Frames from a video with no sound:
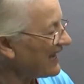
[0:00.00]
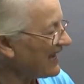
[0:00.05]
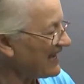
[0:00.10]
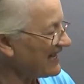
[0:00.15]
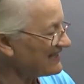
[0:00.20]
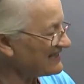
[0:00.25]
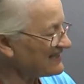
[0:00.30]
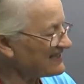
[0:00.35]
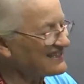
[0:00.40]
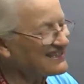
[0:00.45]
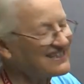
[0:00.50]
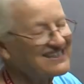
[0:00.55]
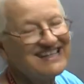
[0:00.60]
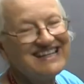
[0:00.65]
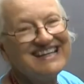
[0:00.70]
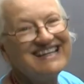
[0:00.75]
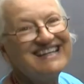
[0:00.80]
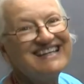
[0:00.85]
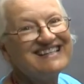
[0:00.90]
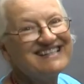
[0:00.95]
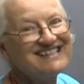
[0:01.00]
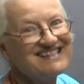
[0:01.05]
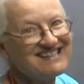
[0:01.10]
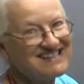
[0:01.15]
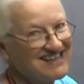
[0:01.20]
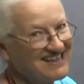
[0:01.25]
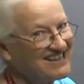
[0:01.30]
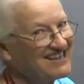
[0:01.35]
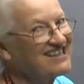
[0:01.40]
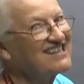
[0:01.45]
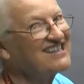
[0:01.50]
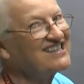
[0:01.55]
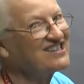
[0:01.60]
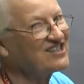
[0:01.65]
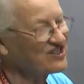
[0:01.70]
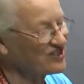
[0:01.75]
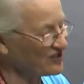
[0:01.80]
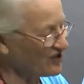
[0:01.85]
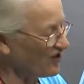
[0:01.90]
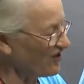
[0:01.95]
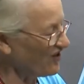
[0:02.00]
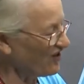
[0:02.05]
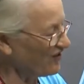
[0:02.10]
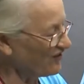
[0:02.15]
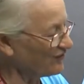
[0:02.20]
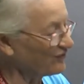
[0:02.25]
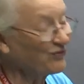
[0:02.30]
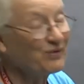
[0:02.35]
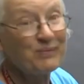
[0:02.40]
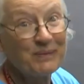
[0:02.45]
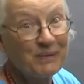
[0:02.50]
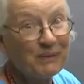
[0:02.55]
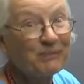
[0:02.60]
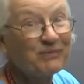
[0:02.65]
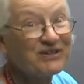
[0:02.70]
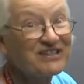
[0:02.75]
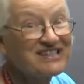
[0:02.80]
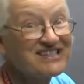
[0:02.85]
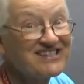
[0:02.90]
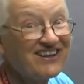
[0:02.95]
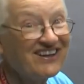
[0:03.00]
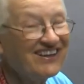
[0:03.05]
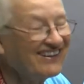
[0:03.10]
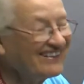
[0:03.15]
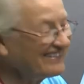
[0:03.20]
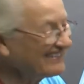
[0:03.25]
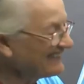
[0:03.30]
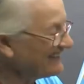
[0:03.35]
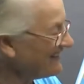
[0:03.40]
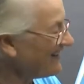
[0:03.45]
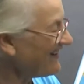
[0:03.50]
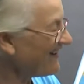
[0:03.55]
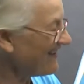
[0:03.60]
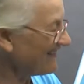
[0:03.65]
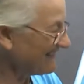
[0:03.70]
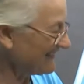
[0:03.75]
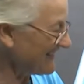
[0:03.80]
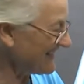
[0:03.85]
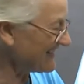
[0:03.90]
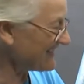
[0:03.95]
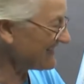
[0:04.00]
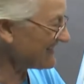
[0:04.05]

and sings his song. Remember his song? Let's